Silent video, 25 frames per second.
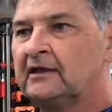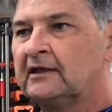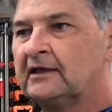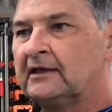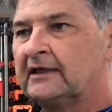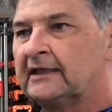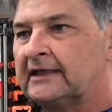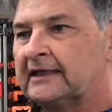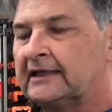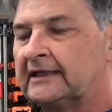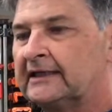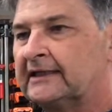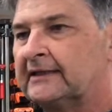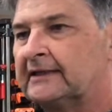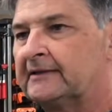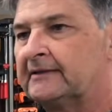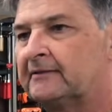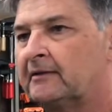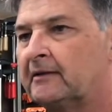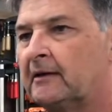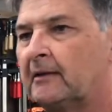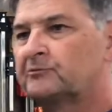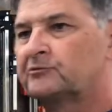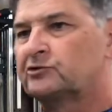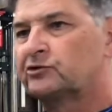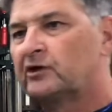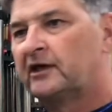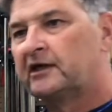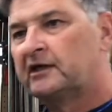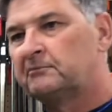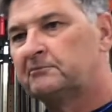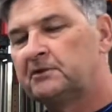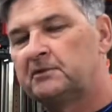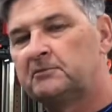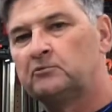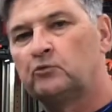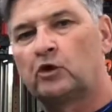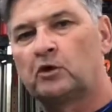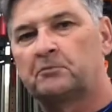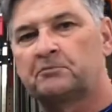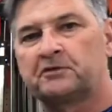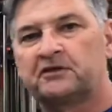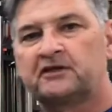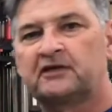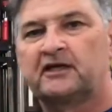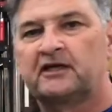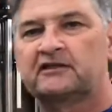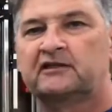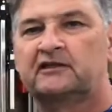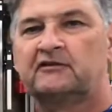I'm trying to be more
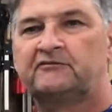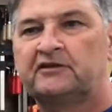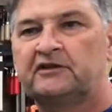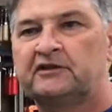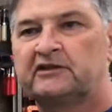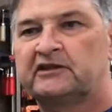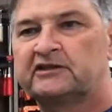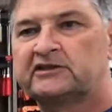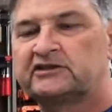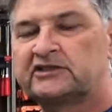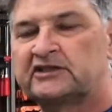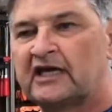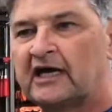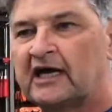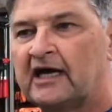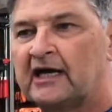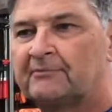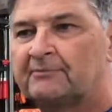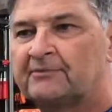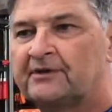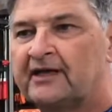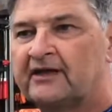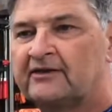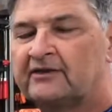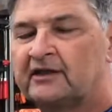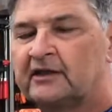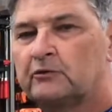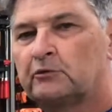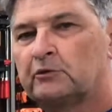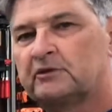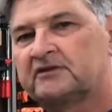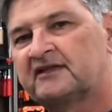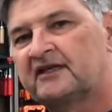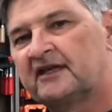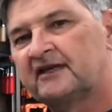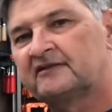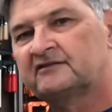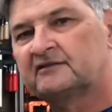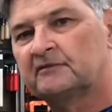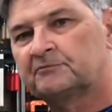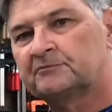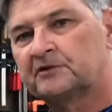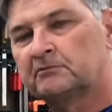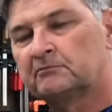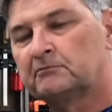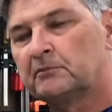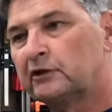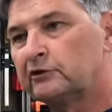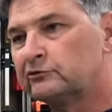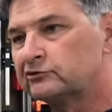productive in the shop, and I think what takes up the
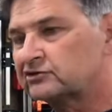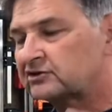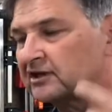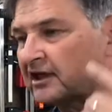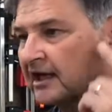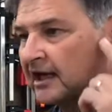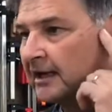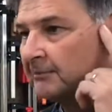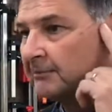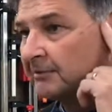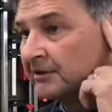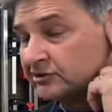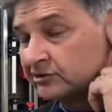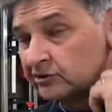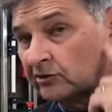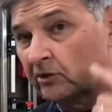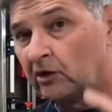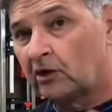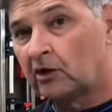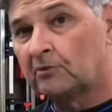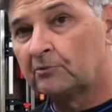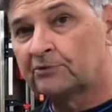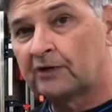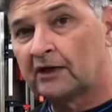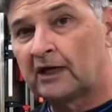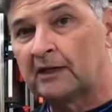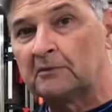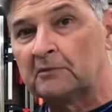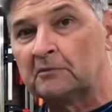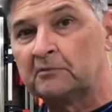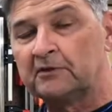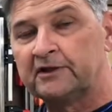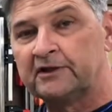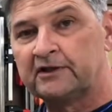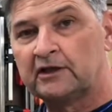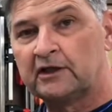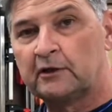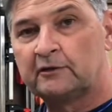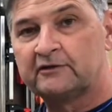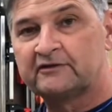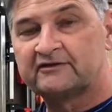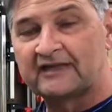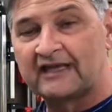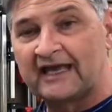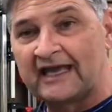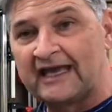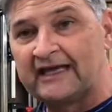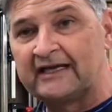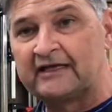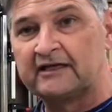most time, as you all probably know, is
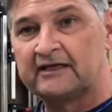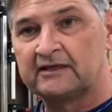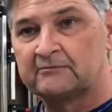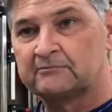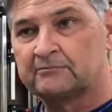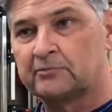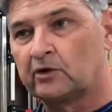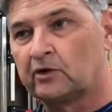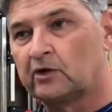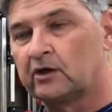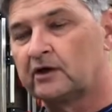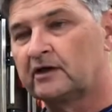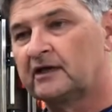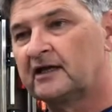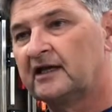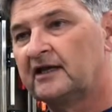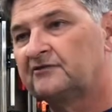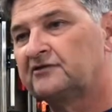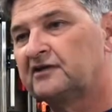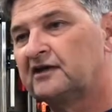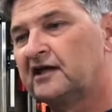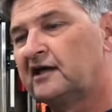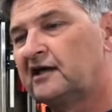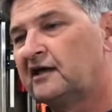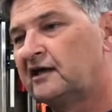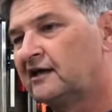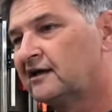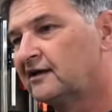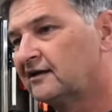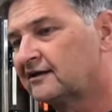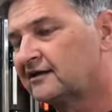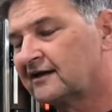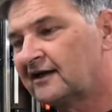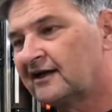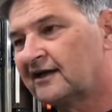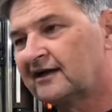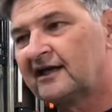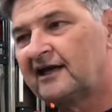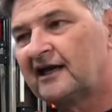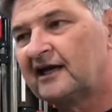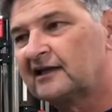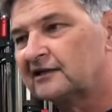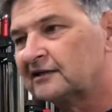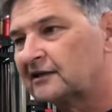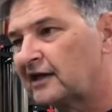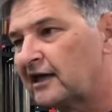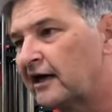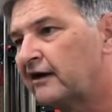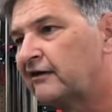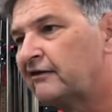the editing part. And I got a
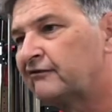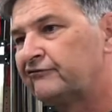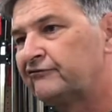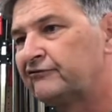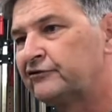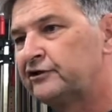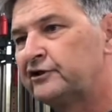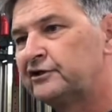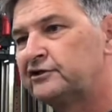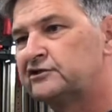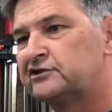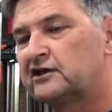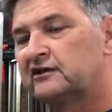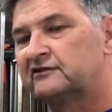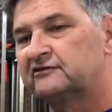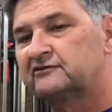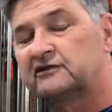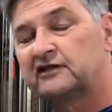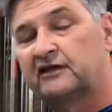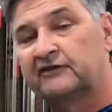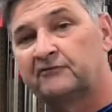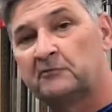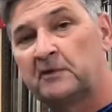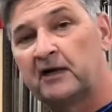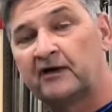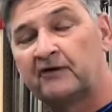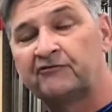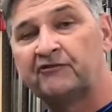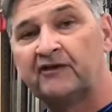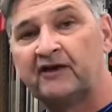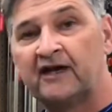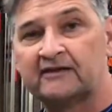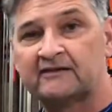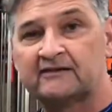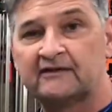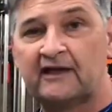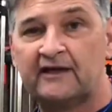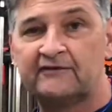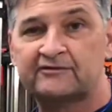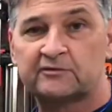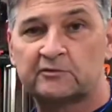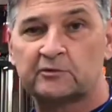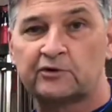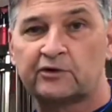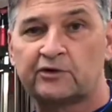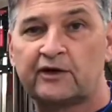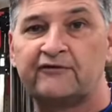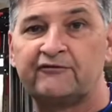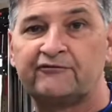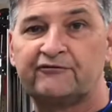lot of footage on stuff. Matter of fact, I have some
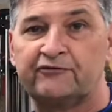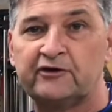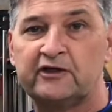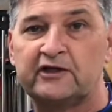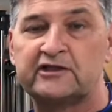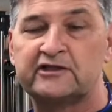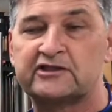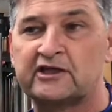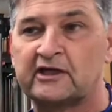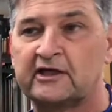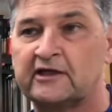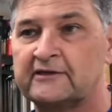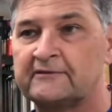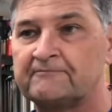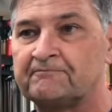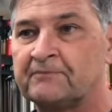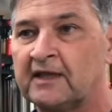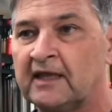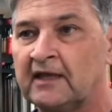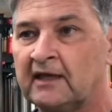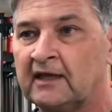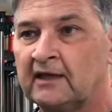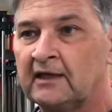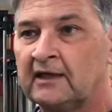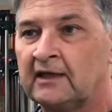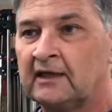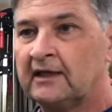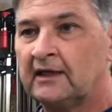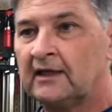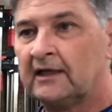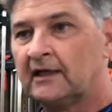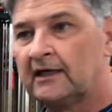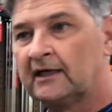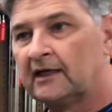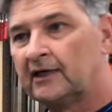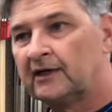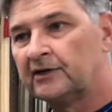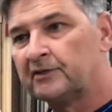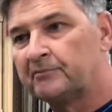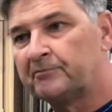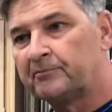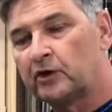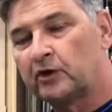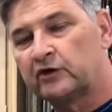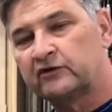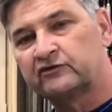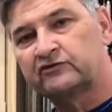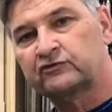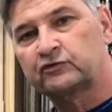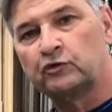great footage on the
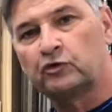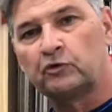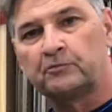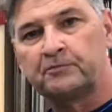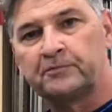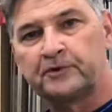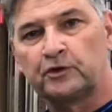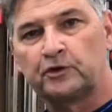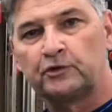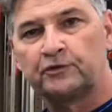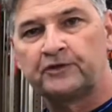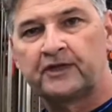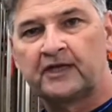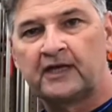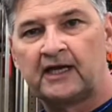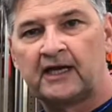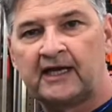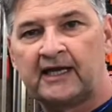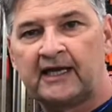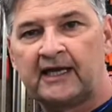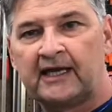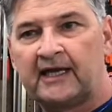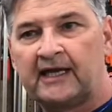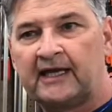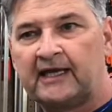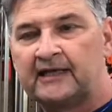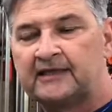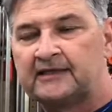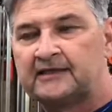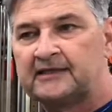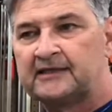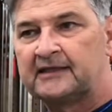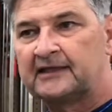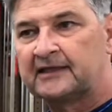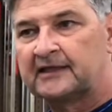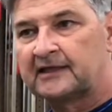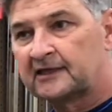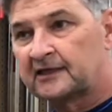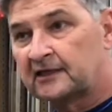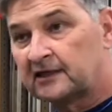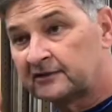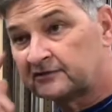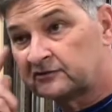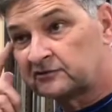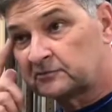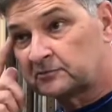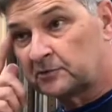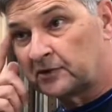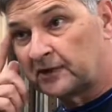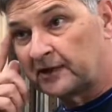bar stool build that I had a
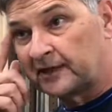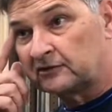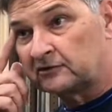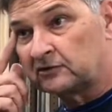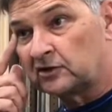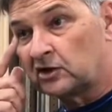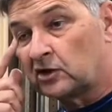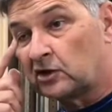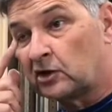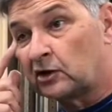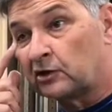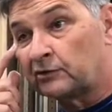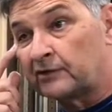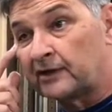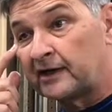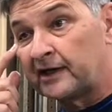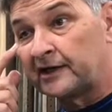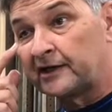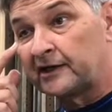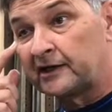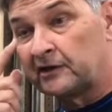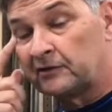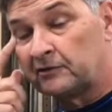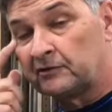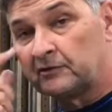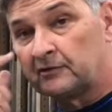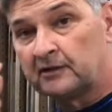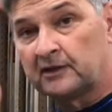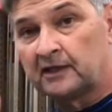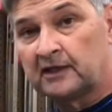customer out in Colorado